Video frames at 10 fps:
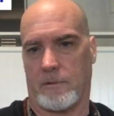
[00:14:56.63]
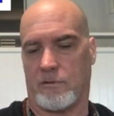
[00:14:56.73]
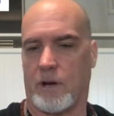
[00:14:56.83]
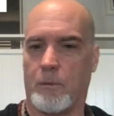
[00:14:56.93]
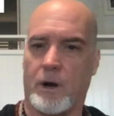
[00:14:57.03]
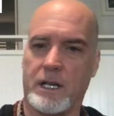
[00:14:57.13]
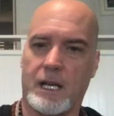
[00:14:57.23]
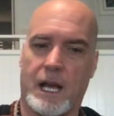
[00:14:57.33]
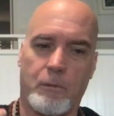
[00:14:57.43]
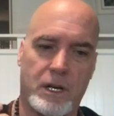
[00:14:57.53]
So
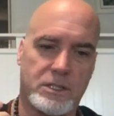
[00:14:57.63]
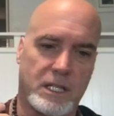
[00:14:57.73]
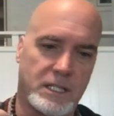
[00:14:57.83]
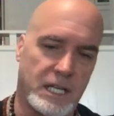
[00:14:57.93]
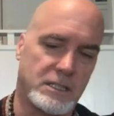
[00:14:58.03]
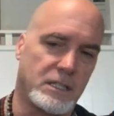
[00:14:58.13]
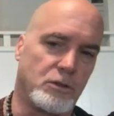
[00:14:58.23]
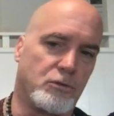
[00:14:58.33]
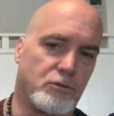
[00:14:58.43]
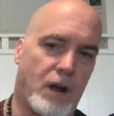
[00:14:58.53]
I want to suggest that
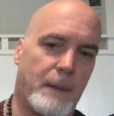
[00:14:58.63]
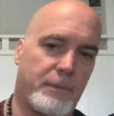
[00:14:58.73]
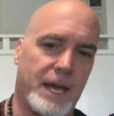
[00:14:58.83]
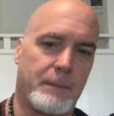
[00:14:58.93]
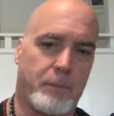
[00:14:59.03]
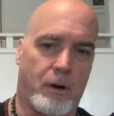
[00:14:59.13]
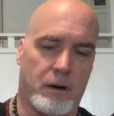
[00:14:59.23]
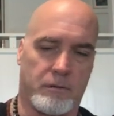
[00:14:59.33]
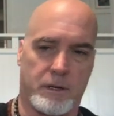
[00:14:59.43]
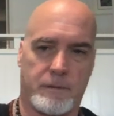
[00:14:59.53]
you drop that part
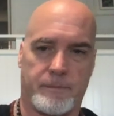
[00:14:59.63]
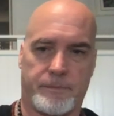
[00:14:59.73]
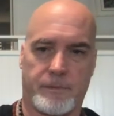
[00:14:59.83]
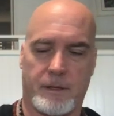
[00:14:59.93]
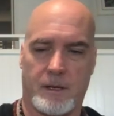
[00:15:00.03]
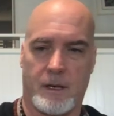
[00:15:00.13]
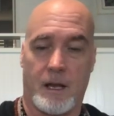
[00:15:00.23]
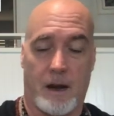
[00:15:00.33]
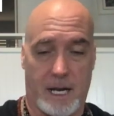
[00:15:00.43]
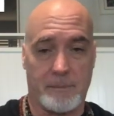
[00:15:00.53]
of it.
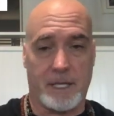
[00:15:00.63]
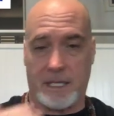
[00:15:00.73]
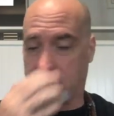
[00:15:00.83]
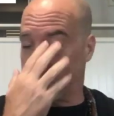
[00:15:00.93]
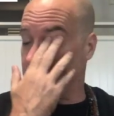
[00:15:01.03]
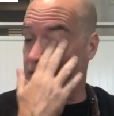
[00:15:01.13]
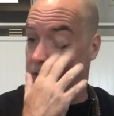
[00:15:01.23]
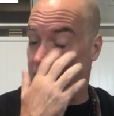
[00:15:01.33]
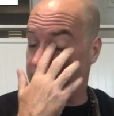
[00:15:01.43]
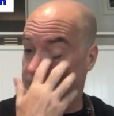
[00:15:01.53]
All right, let me get to the good stuff.